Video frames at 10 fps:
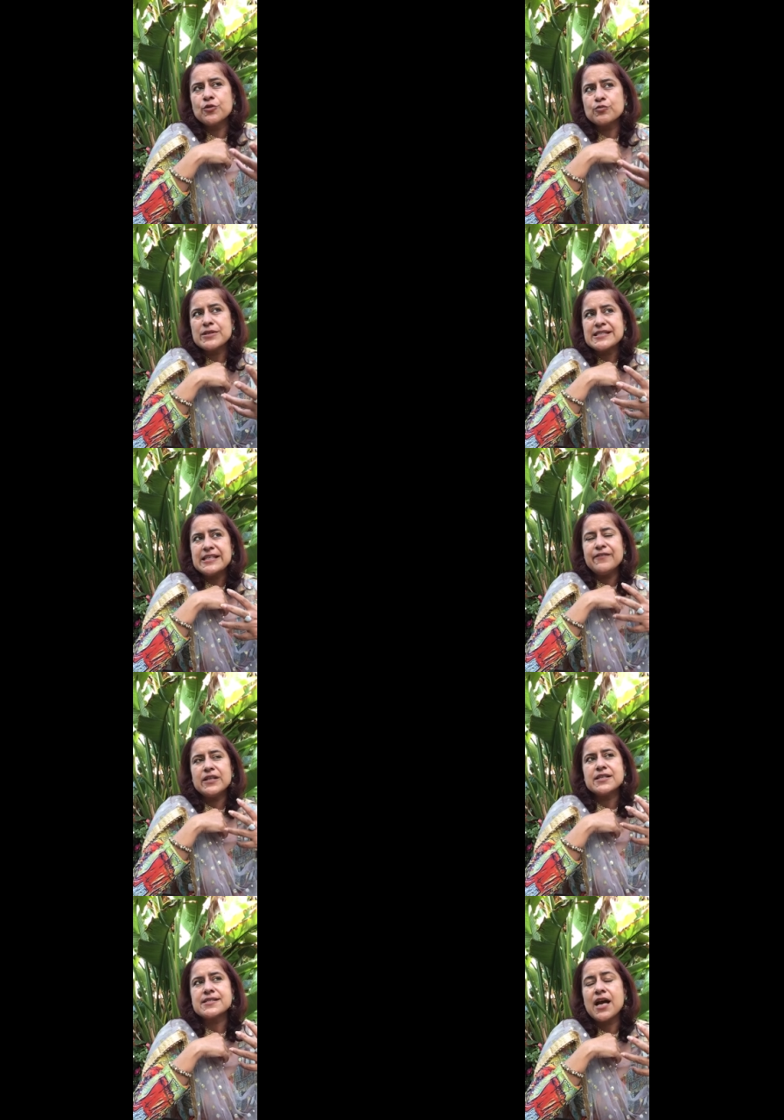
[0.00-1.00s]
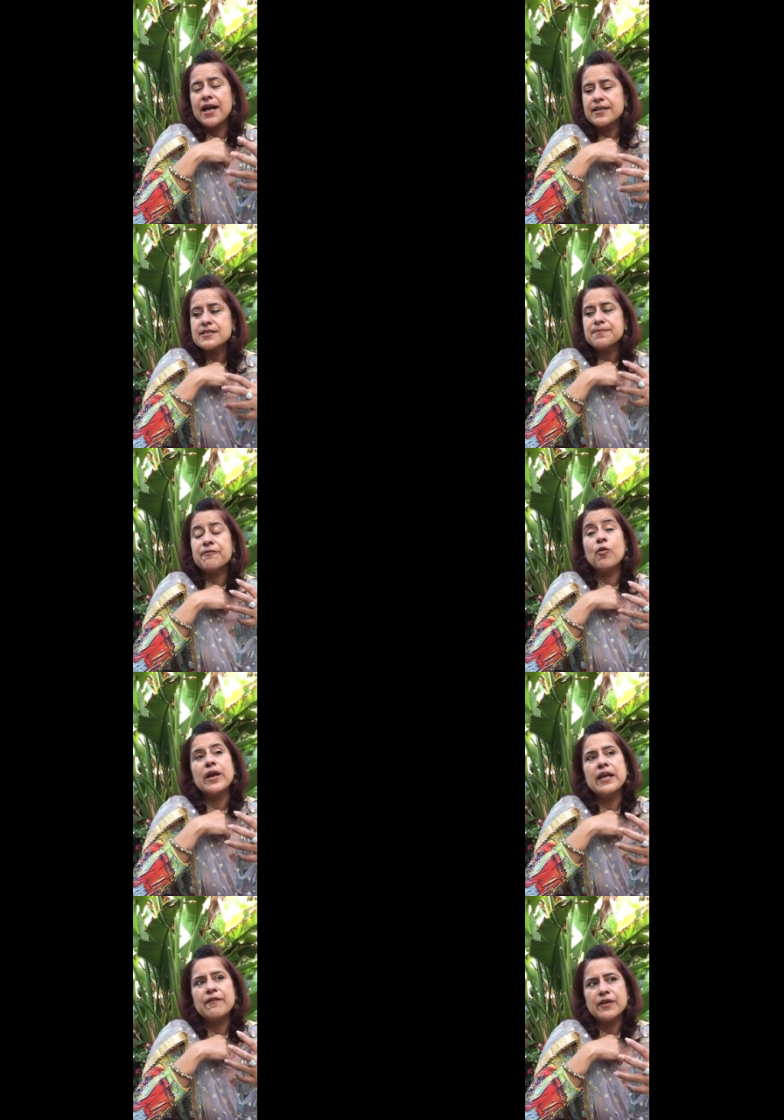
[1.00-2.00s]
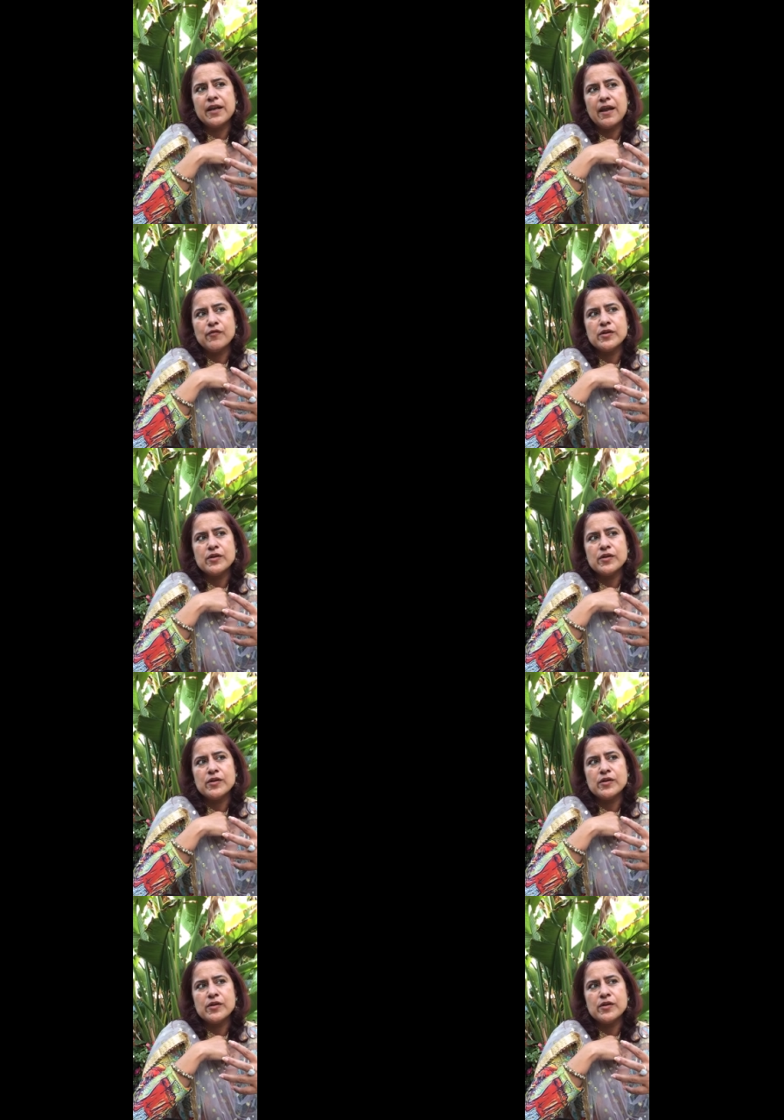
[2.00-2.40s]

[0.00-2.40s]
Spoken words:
receiving this guidance before 11:11.